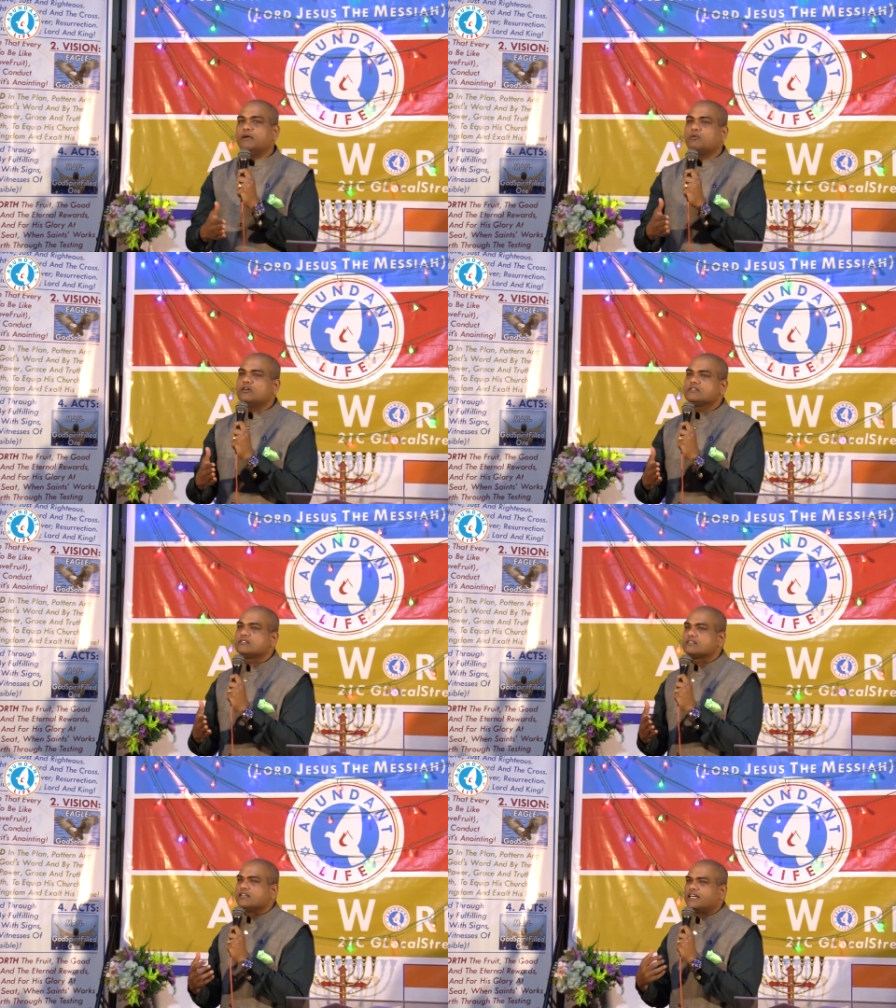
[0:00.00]
there was
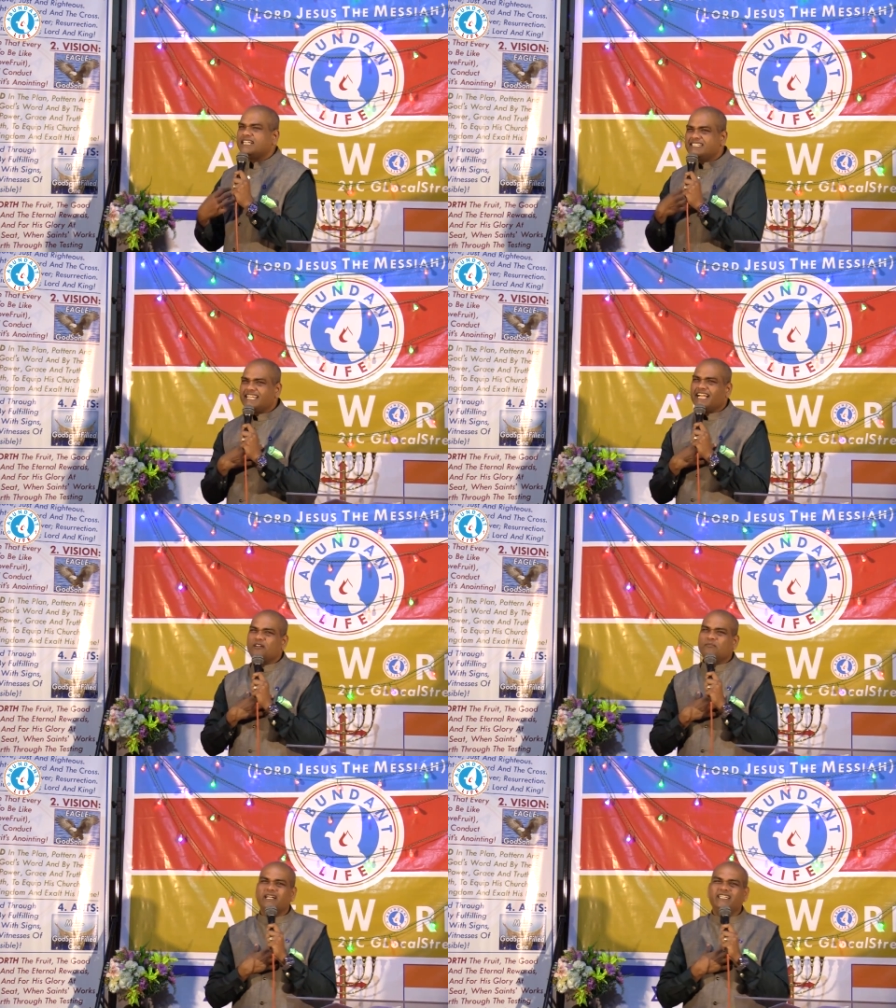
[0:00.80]

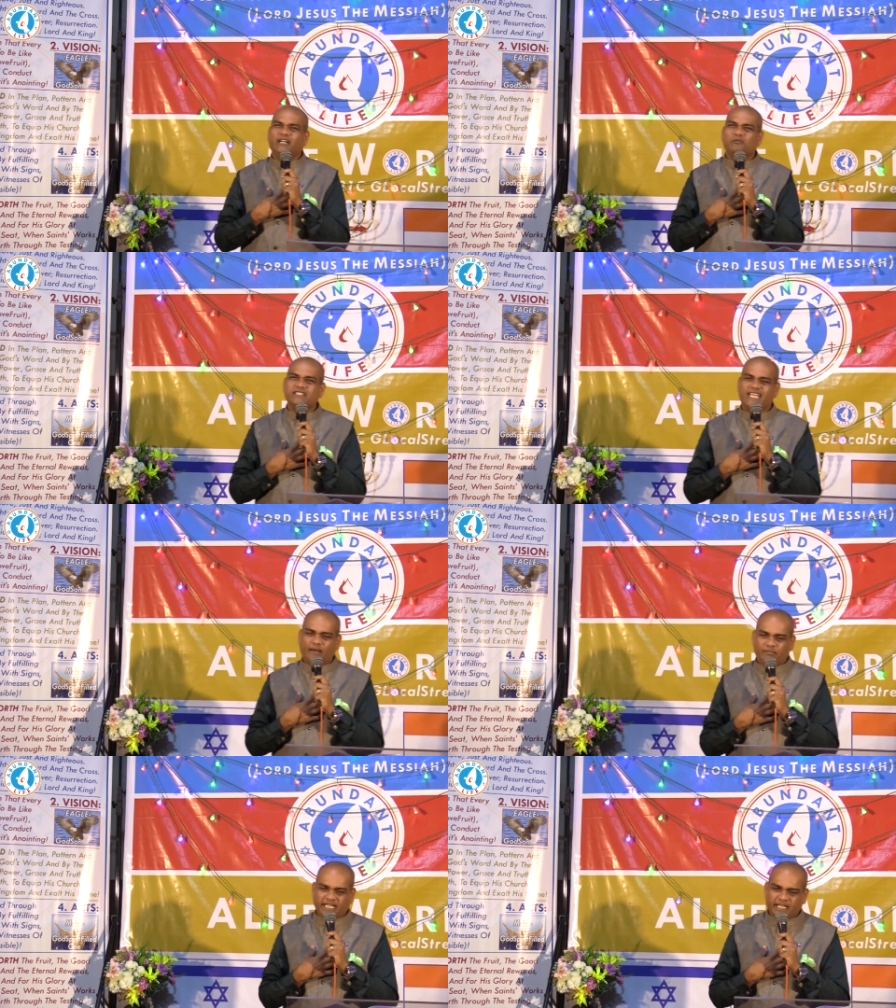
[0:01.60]
resentment that was
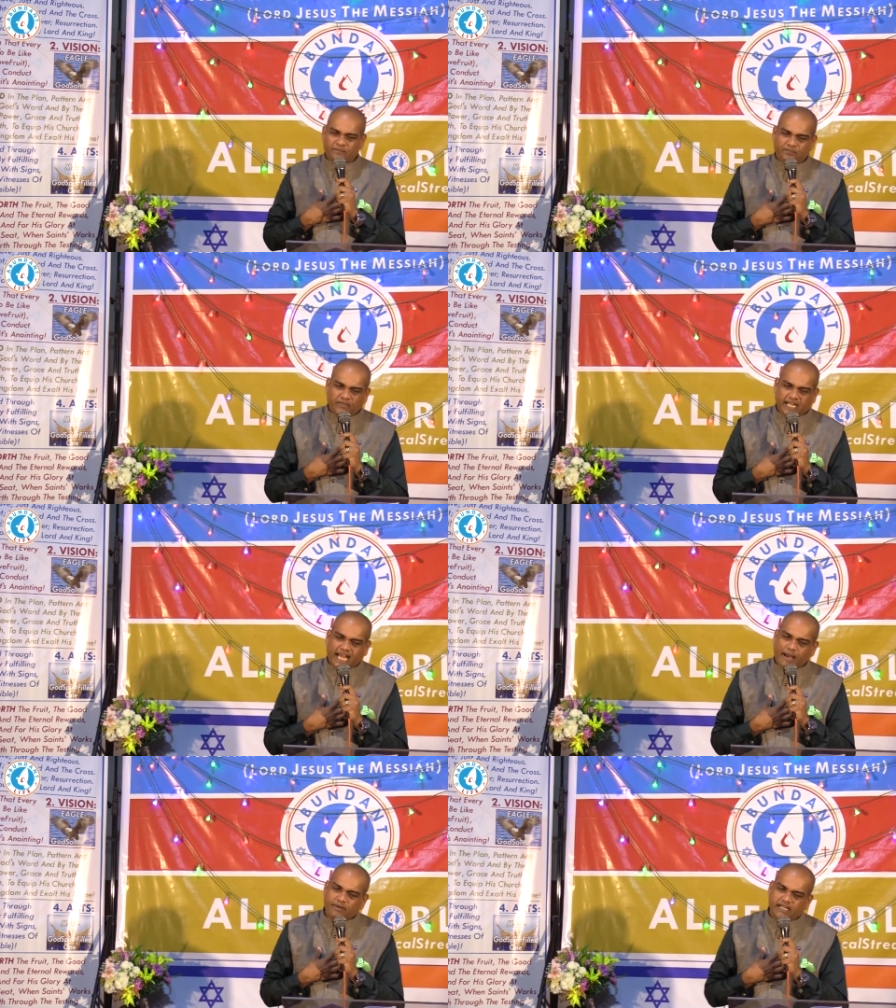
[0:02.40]
happening
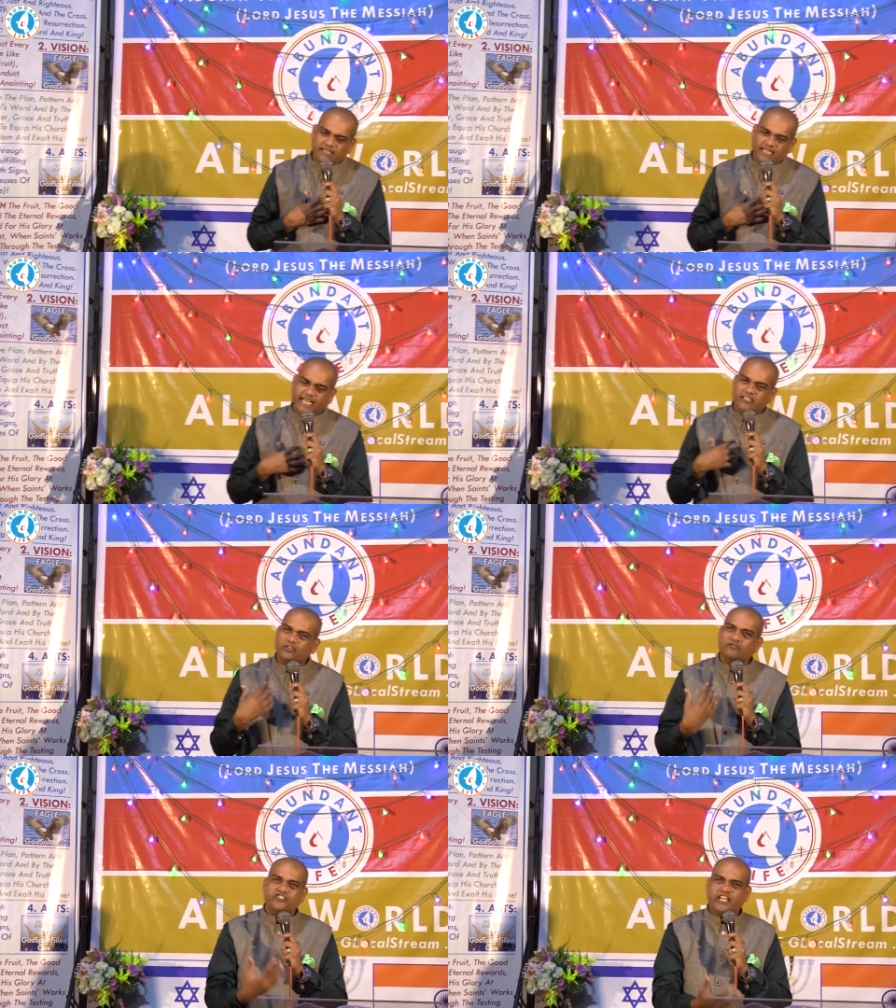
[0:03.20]
it happened in the case
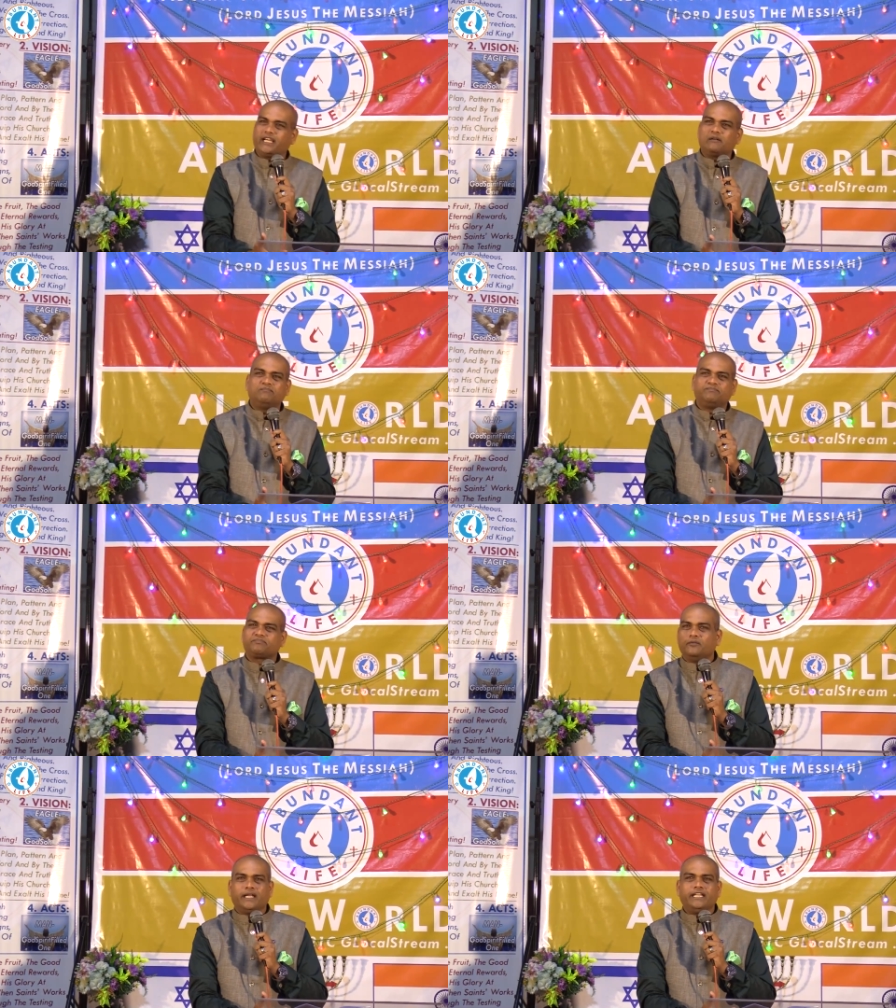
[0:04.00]
of jacob
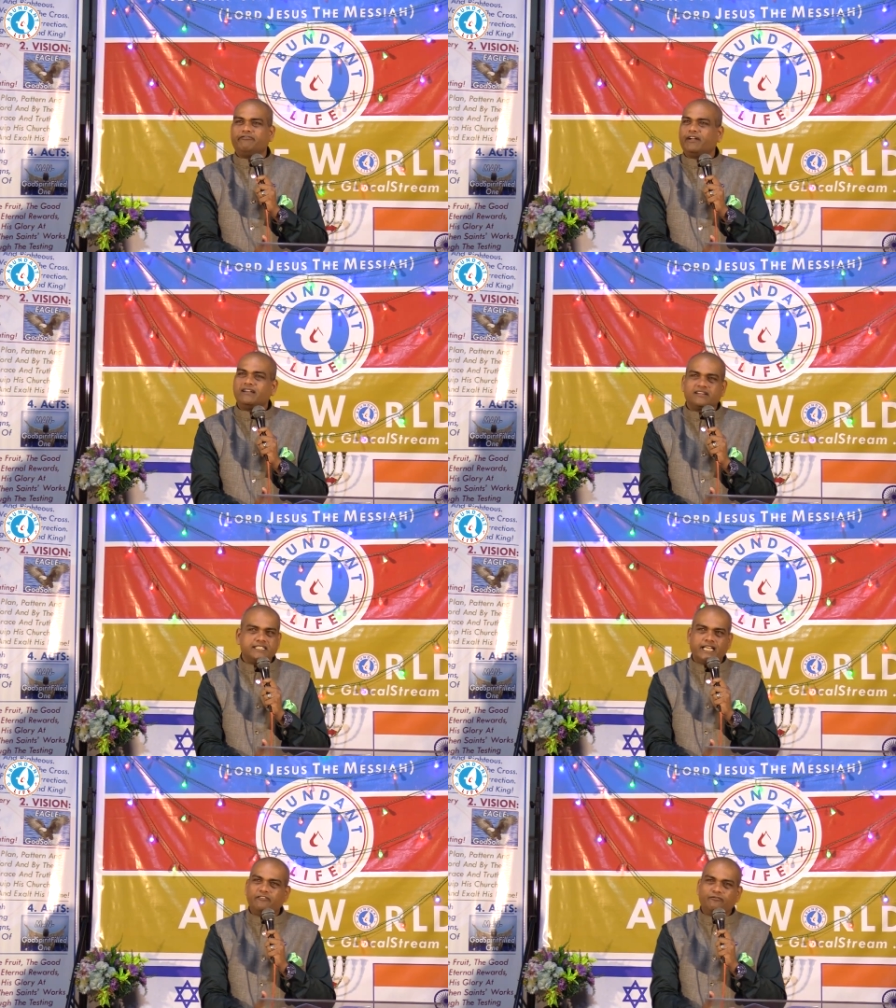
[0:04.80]
where he felt
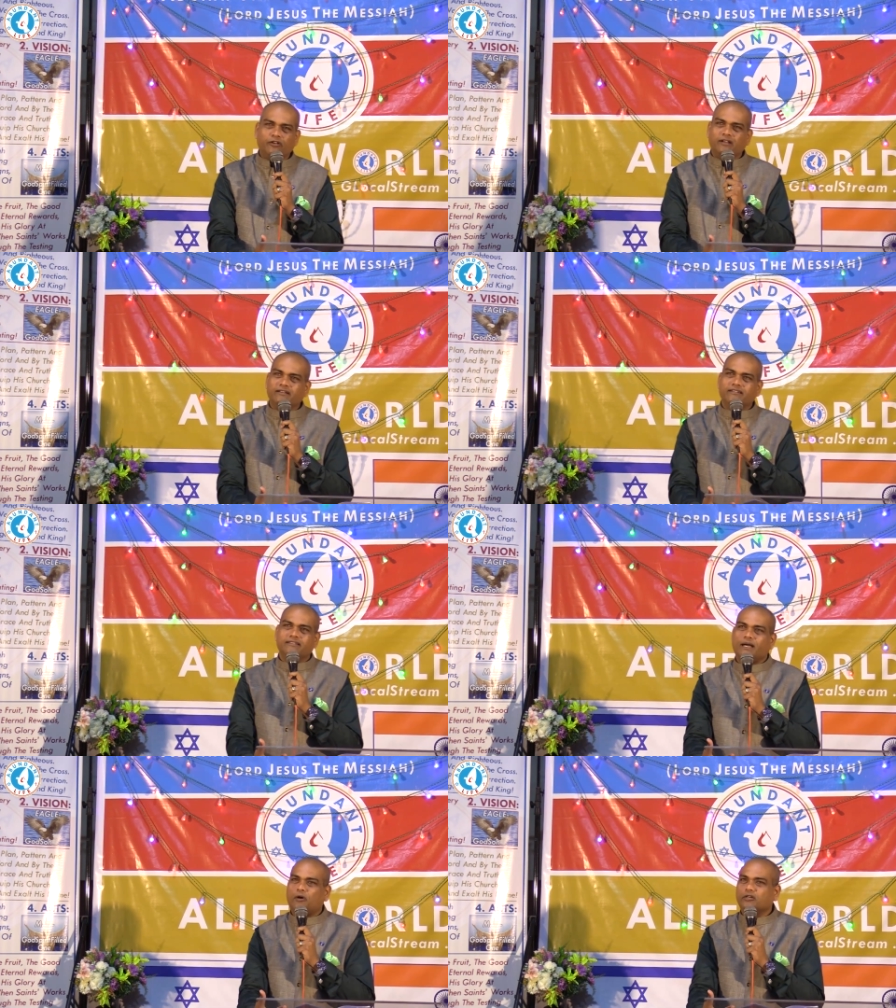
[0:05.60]
resentful
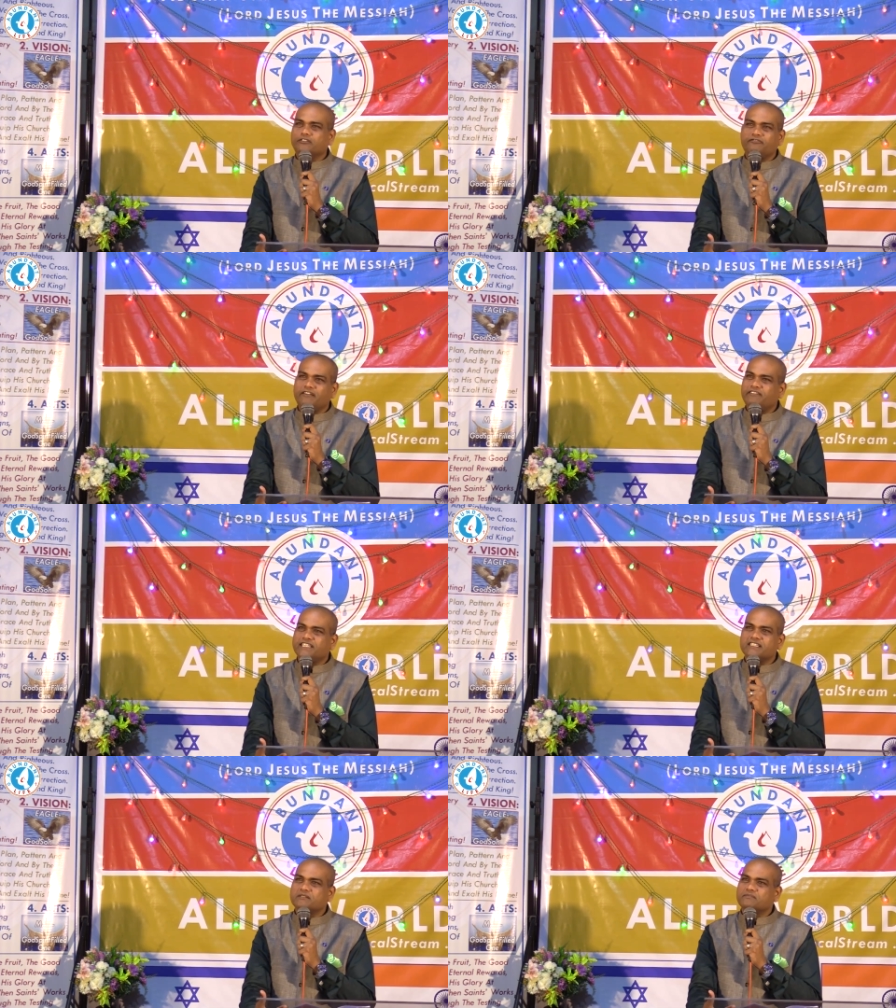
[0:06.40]
about the
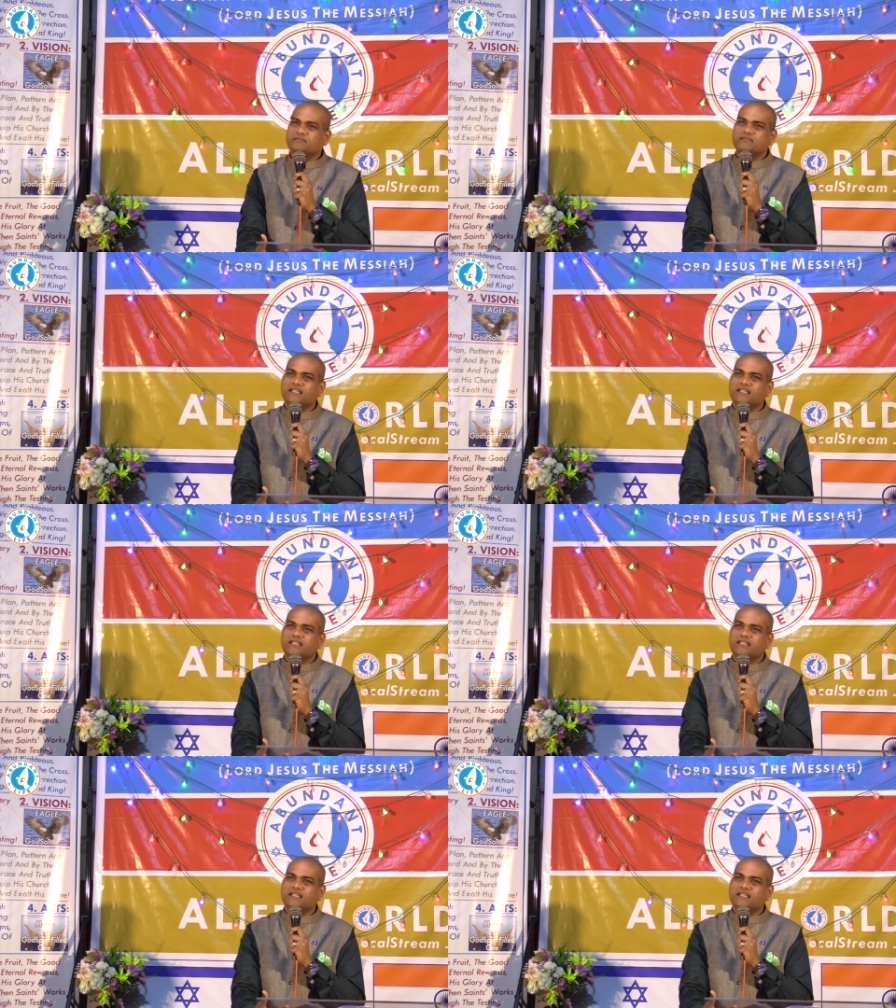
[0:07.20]
favoritism